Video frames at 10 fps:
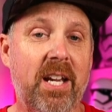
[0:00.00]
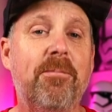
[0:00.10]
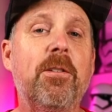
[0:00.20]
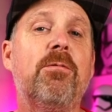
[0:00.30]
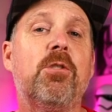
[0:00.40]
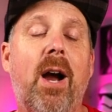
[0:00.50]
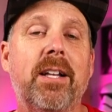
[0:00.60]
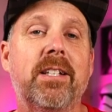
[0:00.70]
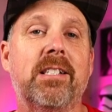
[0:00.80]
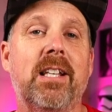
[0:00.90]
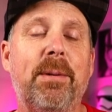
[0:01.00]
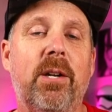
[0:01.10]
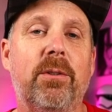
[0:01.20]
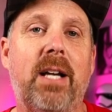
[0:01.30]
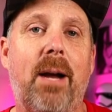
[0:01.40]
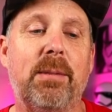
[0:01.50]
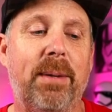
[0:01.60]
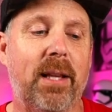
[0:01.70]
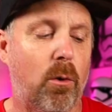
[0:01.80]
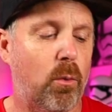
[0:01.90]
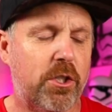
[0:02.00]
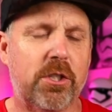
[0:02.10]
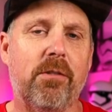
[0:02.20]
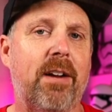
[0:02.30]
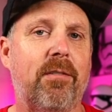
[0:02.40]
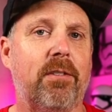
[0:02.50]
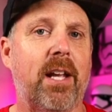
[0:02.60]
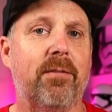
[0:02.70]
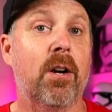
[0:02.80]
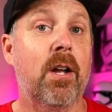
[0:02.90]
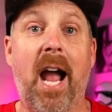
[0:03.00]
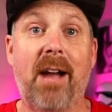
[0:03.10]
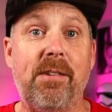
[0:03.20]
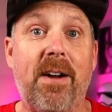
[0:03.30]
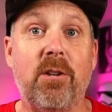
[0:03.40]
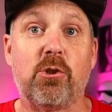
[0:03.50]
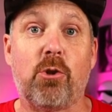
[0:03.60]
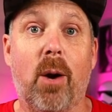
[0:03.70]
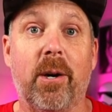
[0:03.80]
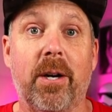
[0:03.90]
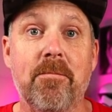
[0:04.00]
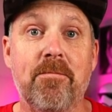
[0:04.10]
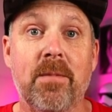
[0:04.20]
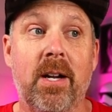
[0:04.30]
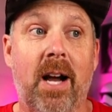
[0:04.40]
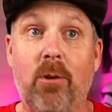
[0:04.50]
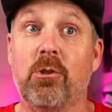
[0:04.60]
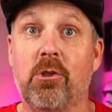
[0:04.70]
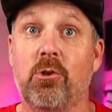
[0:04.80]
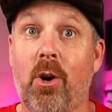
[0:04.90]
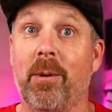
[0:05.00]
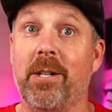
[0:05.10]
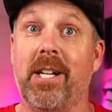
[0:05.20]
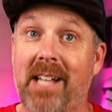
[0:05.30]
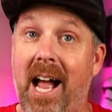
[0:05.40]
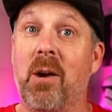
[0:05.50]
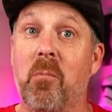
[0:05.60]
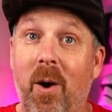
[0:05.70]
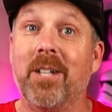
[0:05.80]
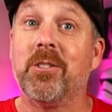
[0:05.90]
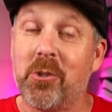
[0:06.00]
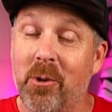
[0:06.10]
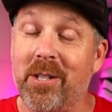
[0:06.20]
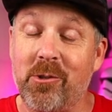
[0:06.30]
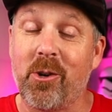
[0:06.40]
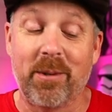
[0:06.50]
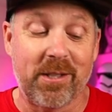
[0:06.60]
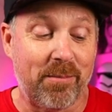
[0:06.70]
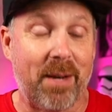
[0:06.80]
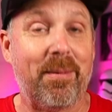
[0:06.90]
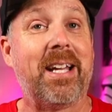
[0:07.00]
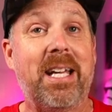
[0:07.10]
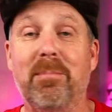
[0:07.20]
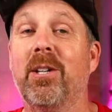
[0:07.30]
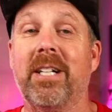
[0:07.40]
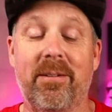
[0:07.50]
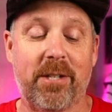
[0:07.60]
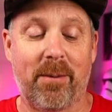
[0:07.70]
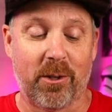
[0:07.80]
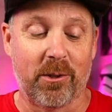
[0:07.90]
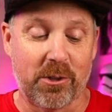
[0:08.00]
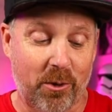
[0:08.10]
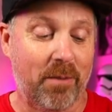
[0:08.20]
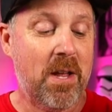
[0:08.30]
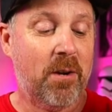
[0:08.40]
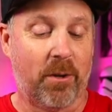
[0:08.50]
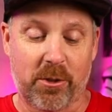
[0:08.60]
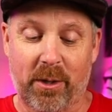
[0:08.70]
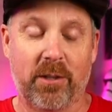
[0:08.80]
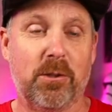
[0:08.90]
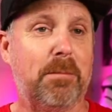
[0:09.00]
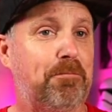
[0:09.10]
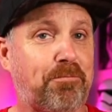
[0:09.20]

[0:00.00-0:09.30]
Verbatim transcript: If you've tried these, let me know in the comments below, which is your favorite flavor? Have you found strawberry? How does the strawberry taste? I want to try the strawberry sometime. I keep looking every time I go to the store. I want to try those.